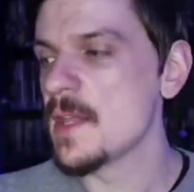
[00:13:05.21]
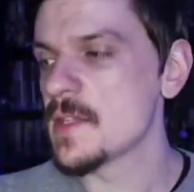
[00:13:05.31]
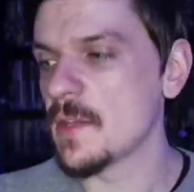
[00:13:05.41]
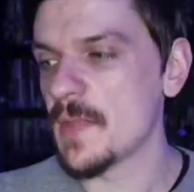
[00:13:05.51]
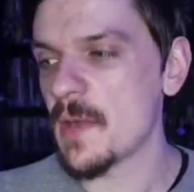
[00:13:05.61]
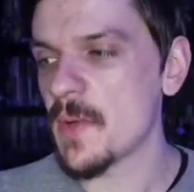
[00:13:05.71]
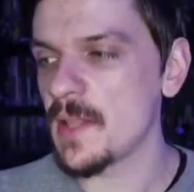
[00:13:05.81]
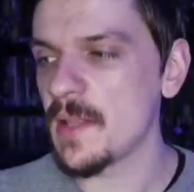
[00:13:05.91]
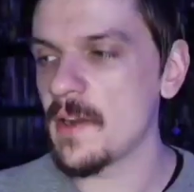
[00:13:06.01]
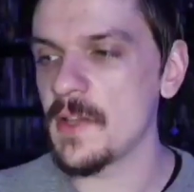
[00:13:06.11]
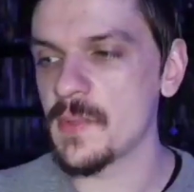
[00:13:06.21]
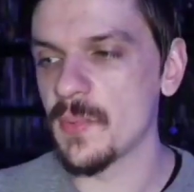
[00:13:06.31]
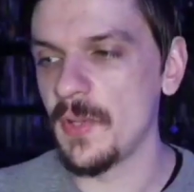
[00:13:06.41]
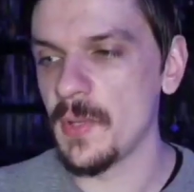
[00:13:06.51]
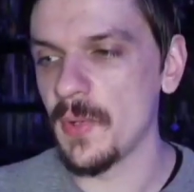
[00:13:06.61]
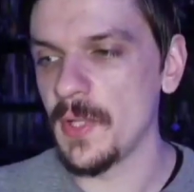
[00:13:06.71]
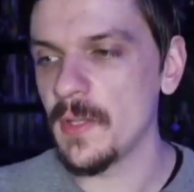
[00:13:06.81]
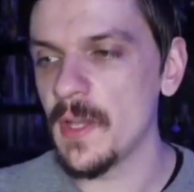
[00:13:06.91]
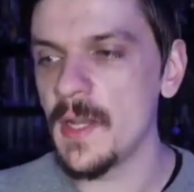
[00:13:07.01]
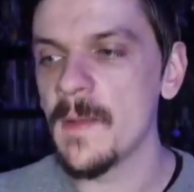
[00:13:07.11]
so that right there is really, really
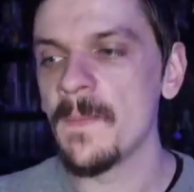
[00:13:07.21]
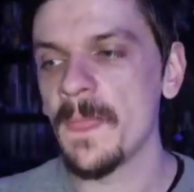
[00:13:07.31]
good.